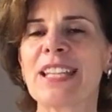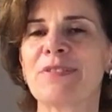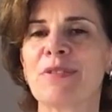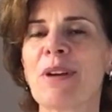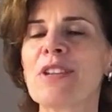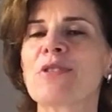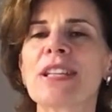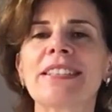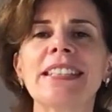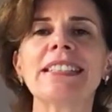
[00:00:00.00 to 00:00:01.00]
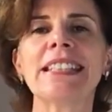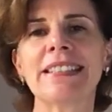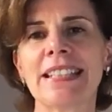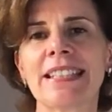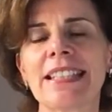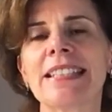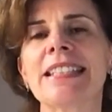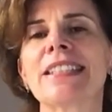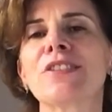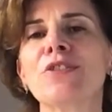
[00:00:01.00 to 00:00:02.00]
If you are interested in this
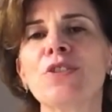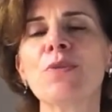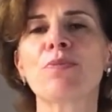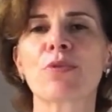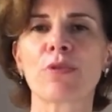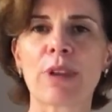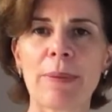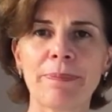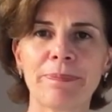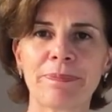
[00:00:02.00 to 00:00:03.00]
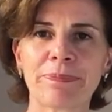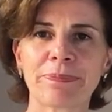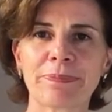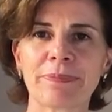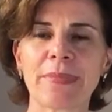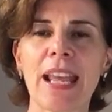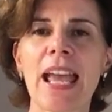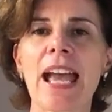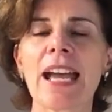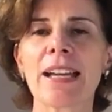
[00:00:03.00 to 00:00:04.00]
new program,
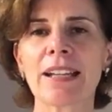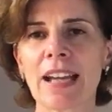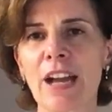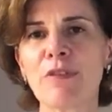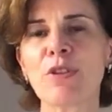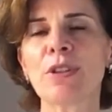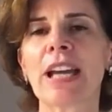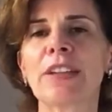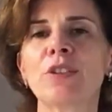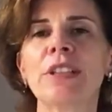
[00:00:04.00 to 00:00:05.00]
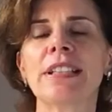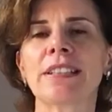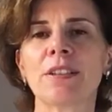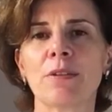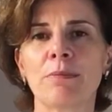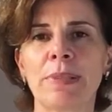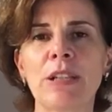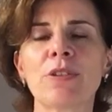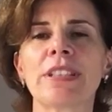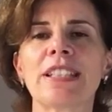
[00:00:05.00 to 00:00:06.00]
have a look at the link
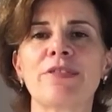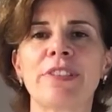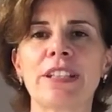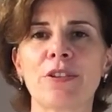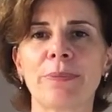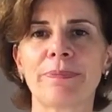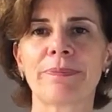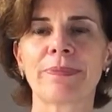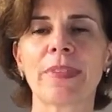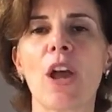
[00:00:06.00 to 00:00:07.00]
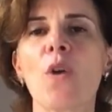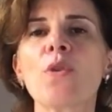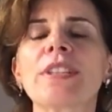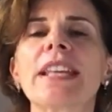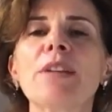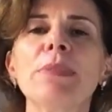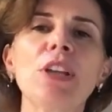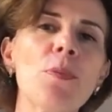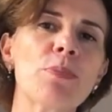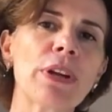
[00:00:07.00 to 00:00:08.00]
below this video or send
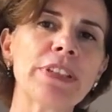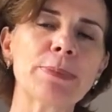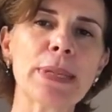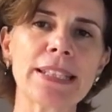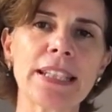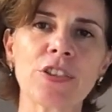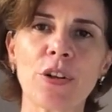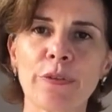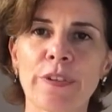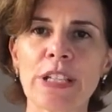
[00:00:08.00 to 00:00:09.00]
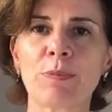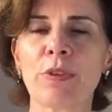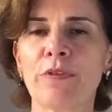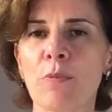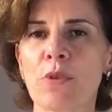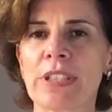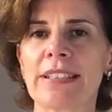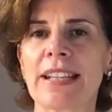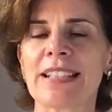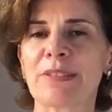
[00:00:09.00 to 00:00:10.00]
me a private message on Facebook for more
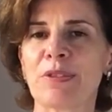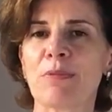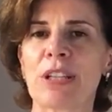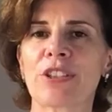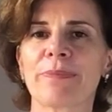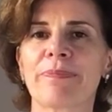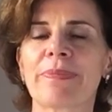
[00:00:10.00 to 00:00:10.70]
details if you wish.